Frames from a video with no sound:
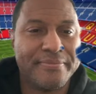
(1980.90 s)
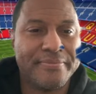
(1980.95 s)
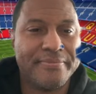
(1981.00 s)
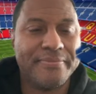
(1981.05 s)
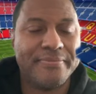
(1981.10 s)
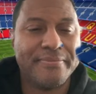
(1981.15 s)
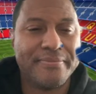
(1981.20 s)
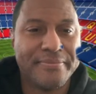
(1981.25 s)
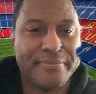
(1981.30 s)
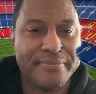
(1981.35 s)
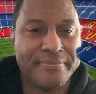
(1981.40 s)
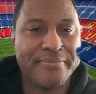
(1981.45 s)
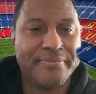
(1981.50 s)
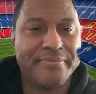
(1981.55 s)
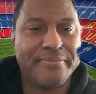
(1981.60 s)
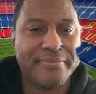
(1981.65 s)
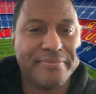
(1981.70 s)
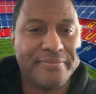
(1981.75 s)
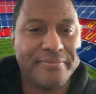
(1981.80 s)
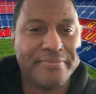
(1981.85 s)

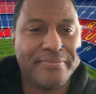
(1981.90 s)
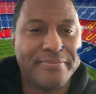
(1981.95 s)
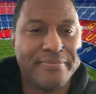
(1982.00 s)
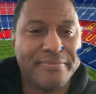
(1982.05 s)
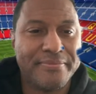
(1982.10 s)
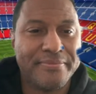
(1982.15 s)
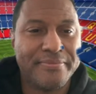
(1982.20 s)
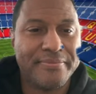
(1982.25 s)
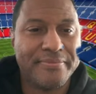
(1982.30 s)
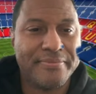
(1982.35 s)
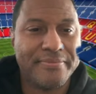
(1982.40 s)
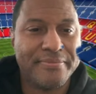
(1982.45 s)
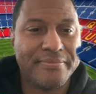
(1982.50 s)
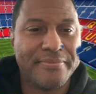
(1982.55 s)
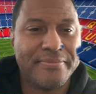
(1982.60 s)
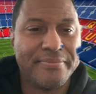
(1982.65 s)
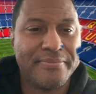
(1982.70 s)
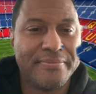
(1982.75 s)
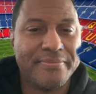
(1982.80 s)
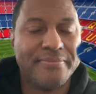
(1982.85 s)

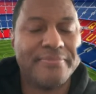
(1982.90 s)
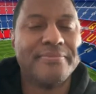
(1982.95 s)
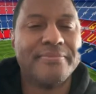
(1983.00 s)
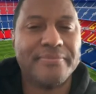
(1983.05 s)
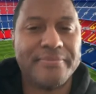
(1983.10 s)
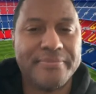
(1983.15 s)
[no speech]